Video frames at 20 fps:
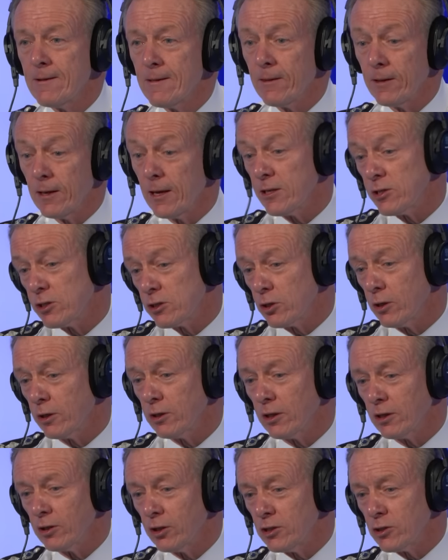Yes, so I
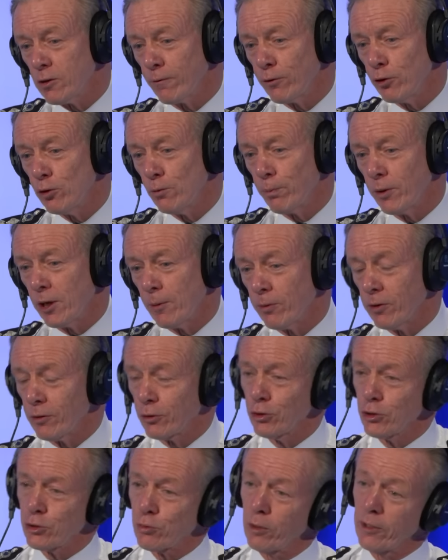think there's a few people. And of
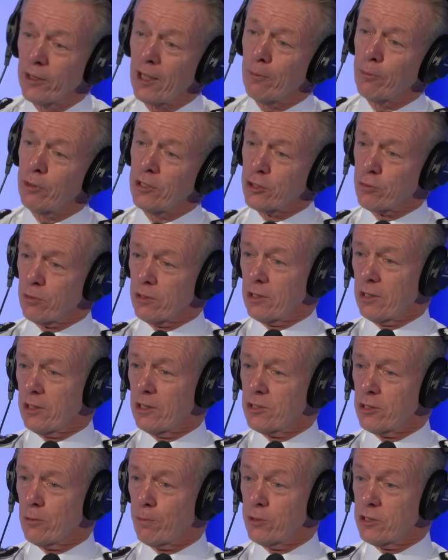course, what that brings with it
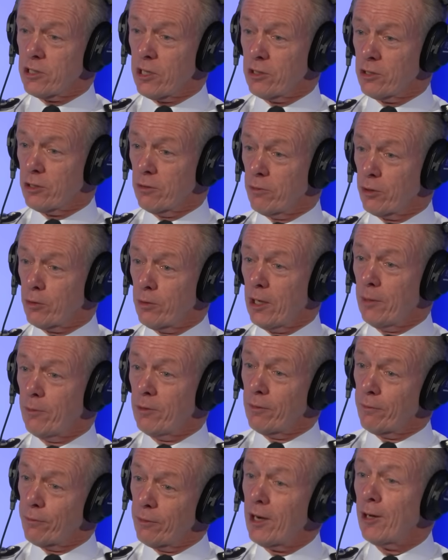is a protection
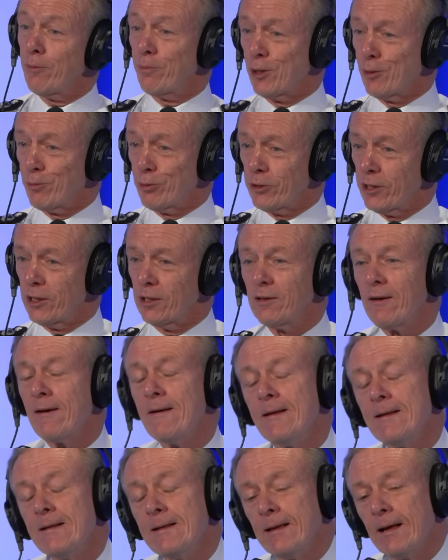requirement yes. for our people then.
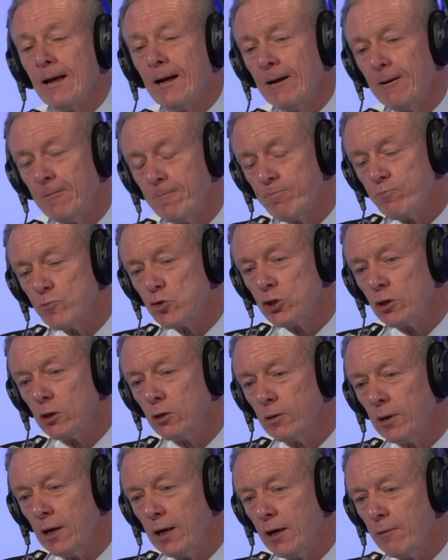Um,
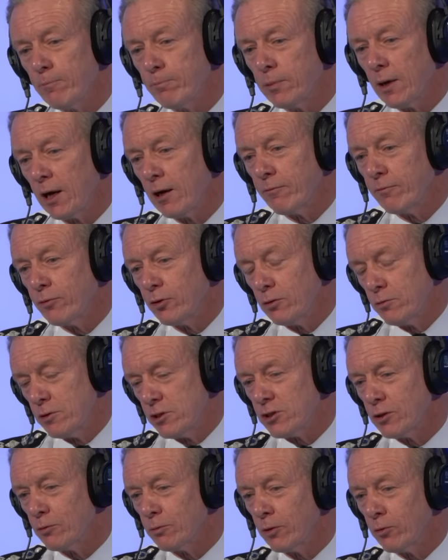so our, our view
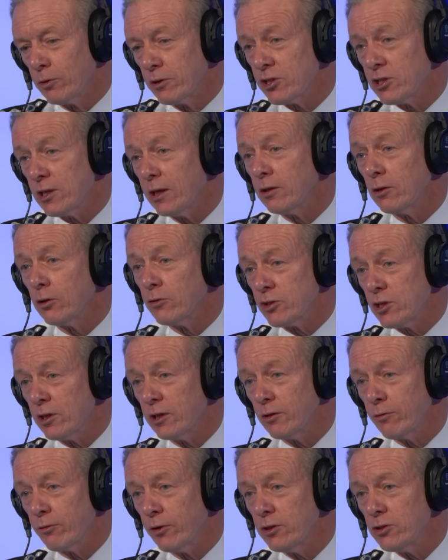is that we want to stand alongside
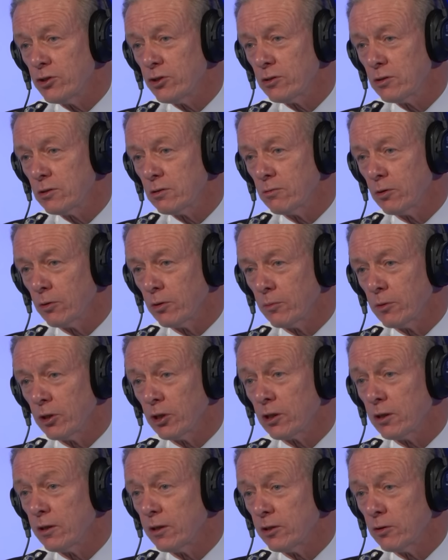the French. We want to
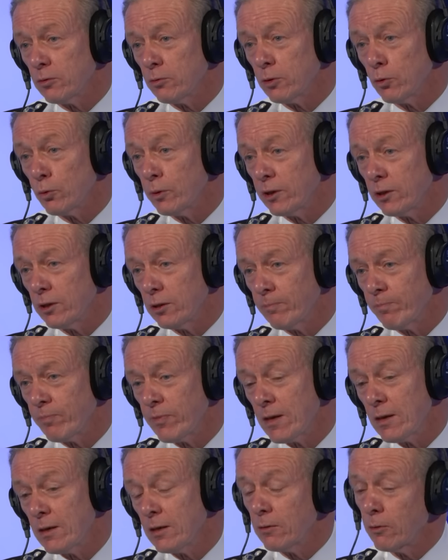make clear that we're with them.
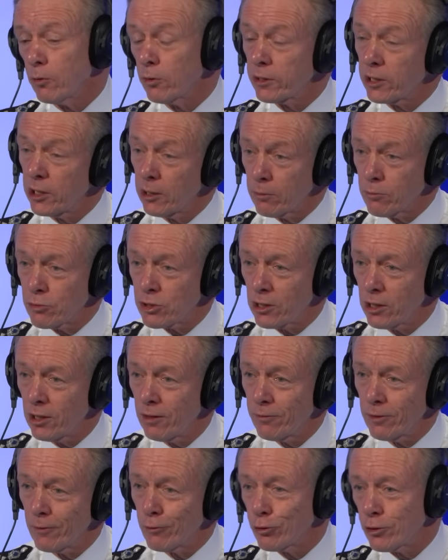We want to keep them
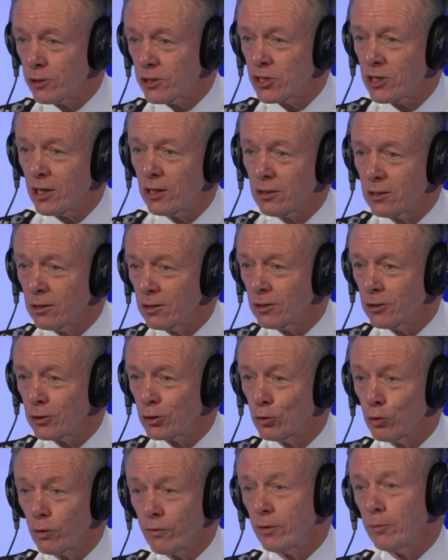safe. I've already said that a
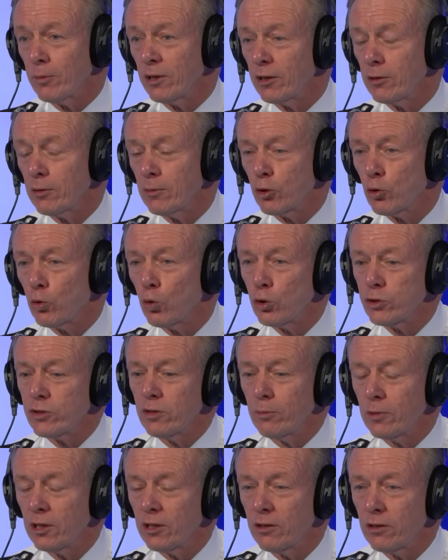quarter a million, quarter
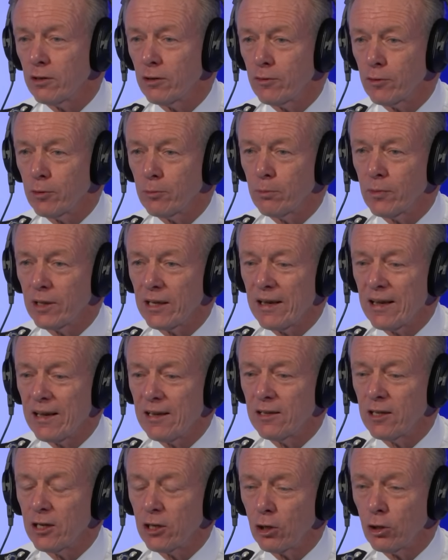of a million of them
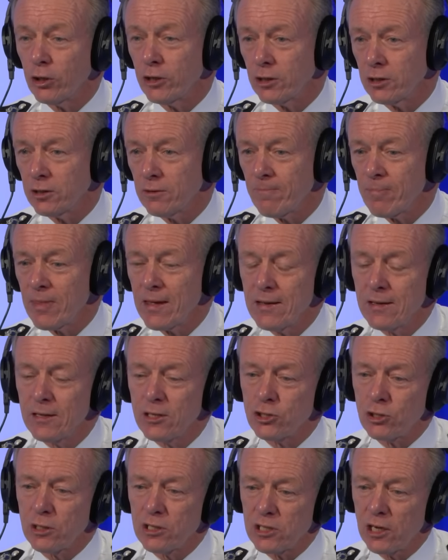in London,
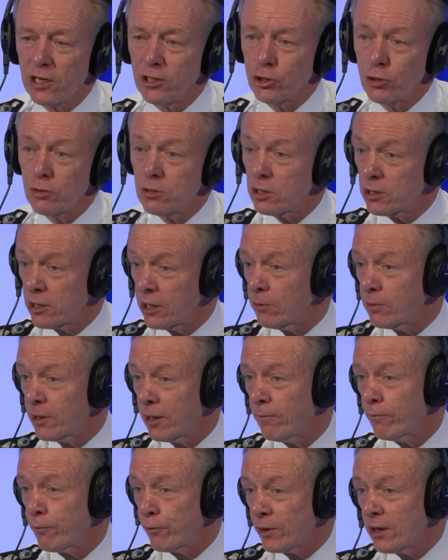so it's our duty to keep
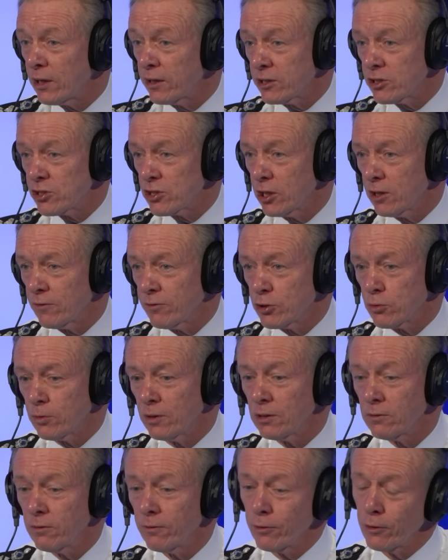them feeling safe as
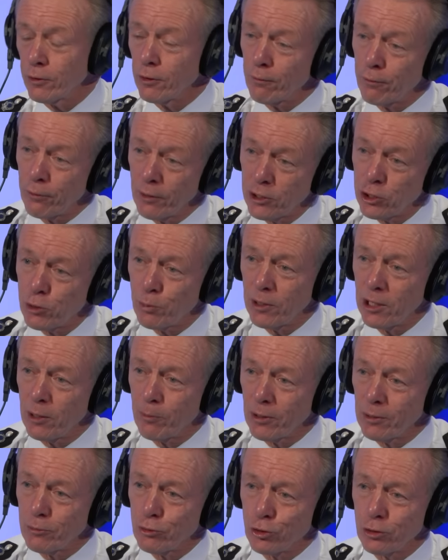well. For the French
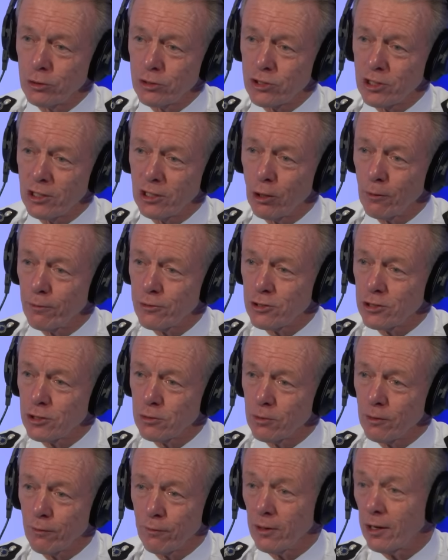people, I'm sure seeing officers
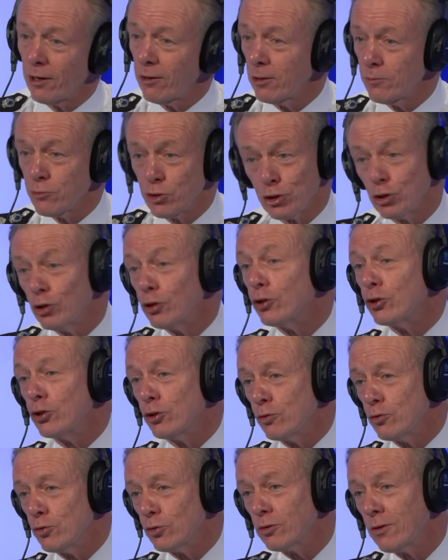with firearms is not
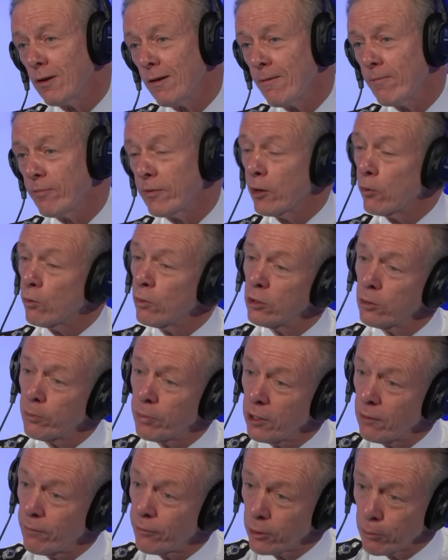unusual. It will
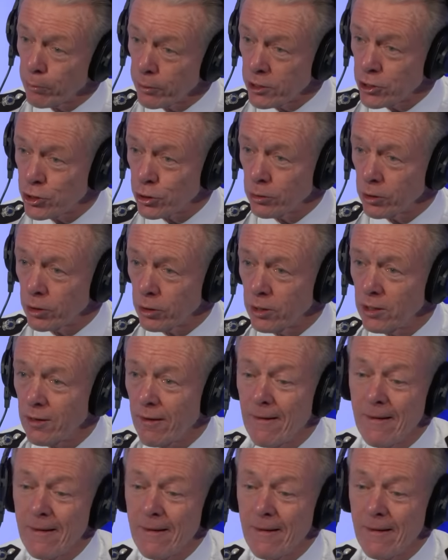be for the Brits who are going.